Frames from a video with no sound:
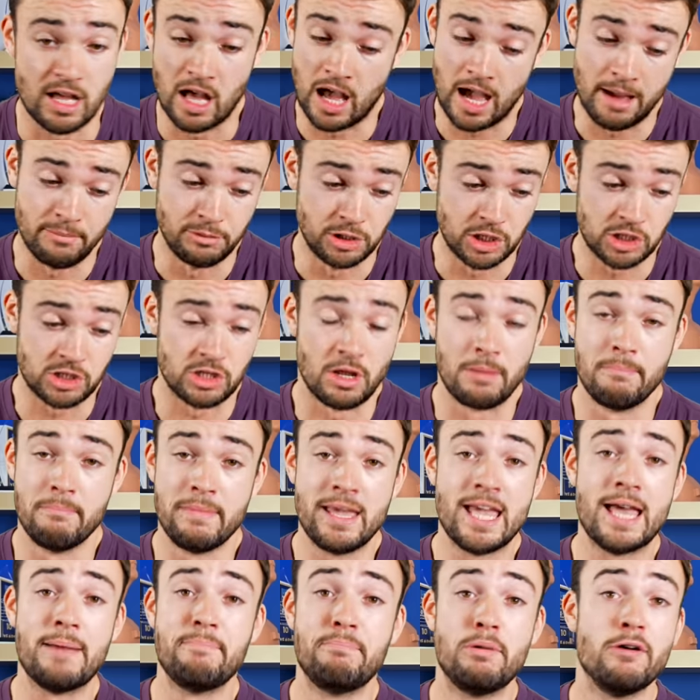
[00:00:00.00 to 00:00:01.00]
I'm just a
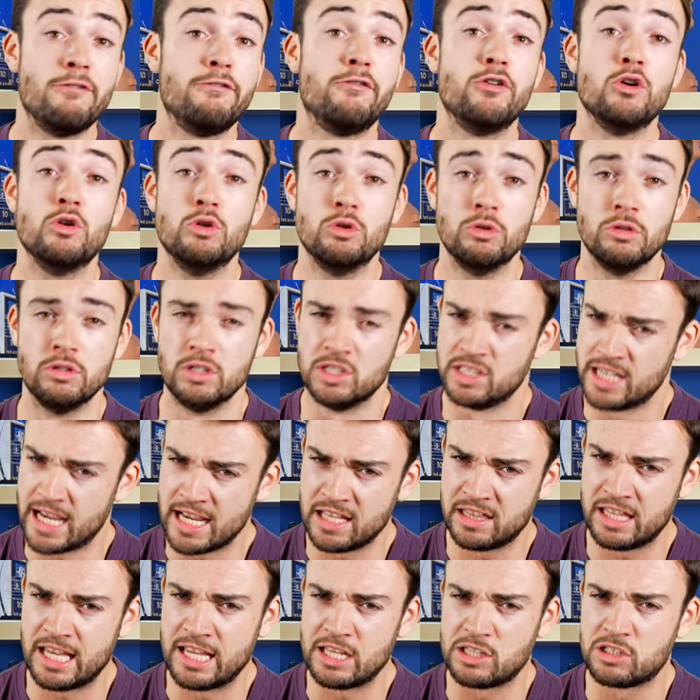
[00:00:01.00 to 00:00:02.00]
mere buffoon.
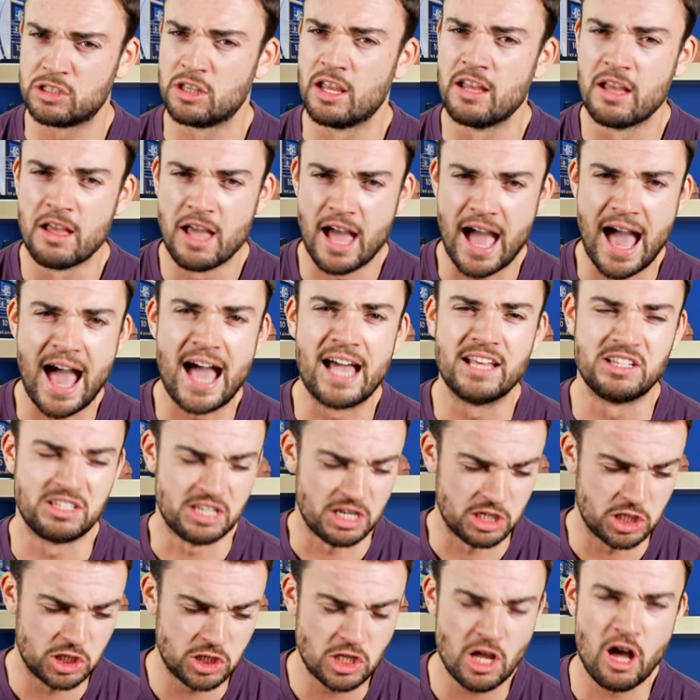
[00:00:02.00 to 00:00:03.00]
Take this as a
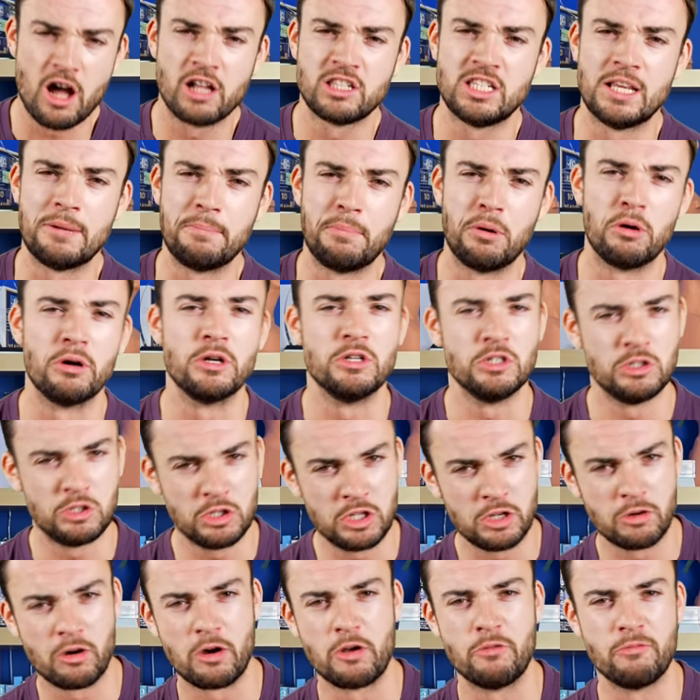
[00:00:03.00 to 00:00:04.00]
starting point. Do
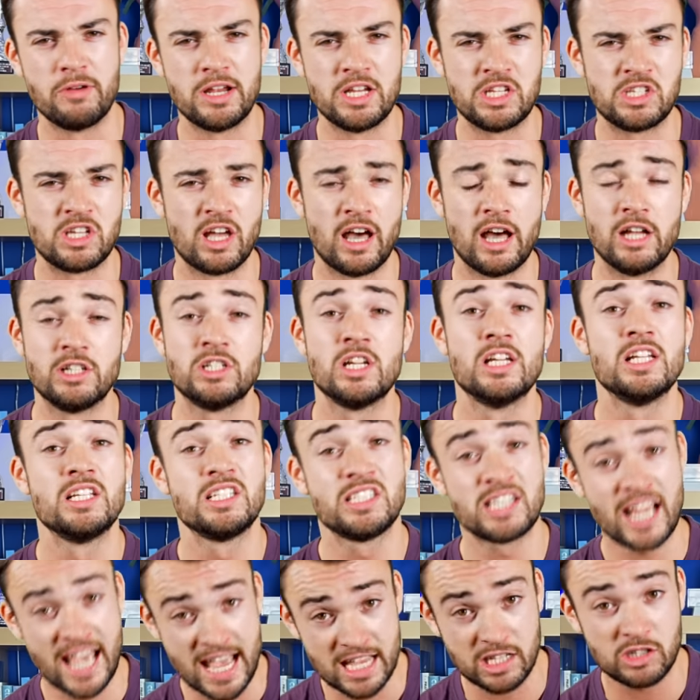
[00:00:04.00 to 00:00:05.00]
your own research,
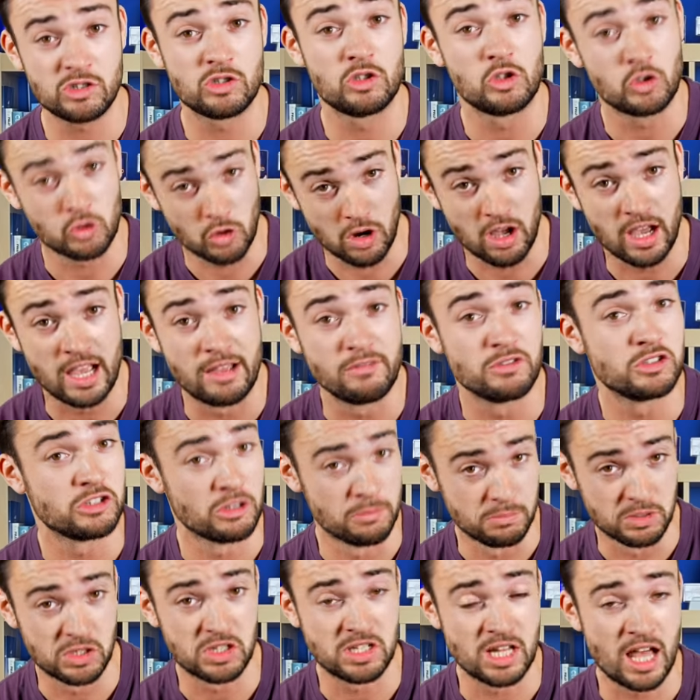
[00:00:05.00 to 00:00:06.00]
test drive
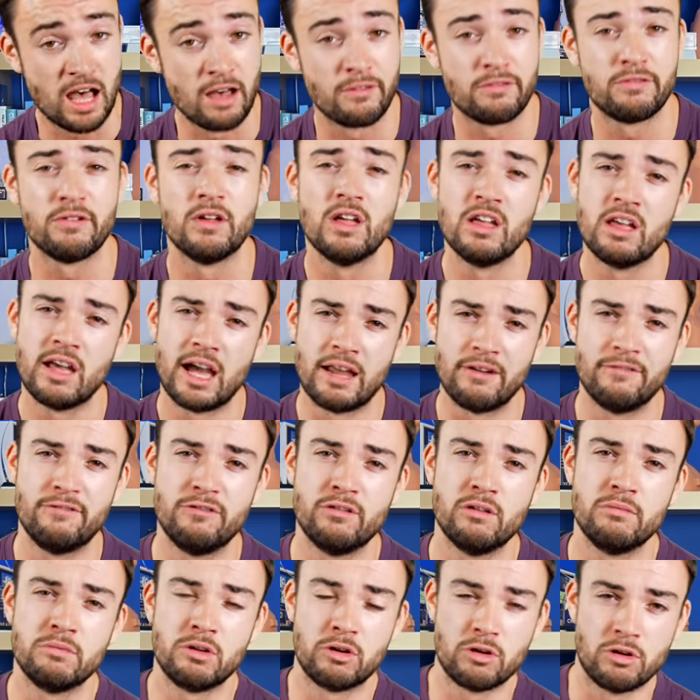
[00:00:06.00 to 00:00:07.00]
some stuff, and
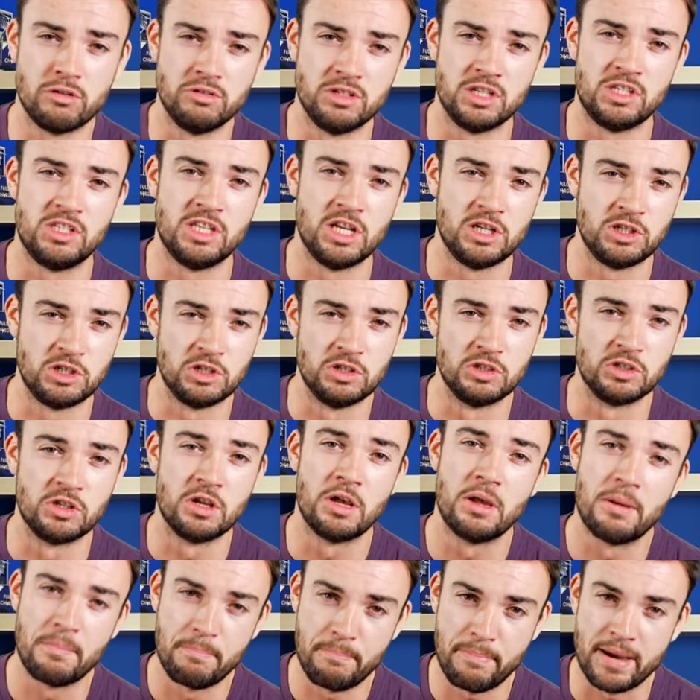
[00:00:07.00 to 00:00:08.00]
form your own decisions
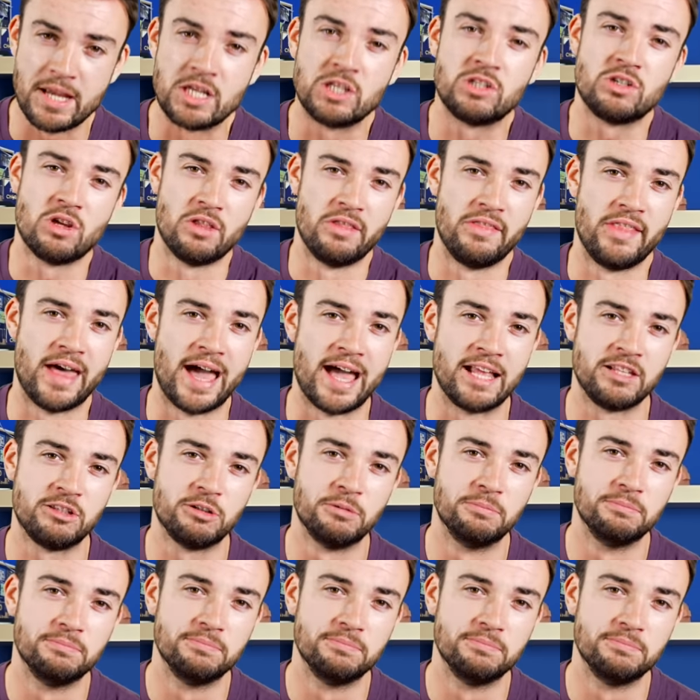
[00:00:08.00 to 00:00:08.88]
based on that.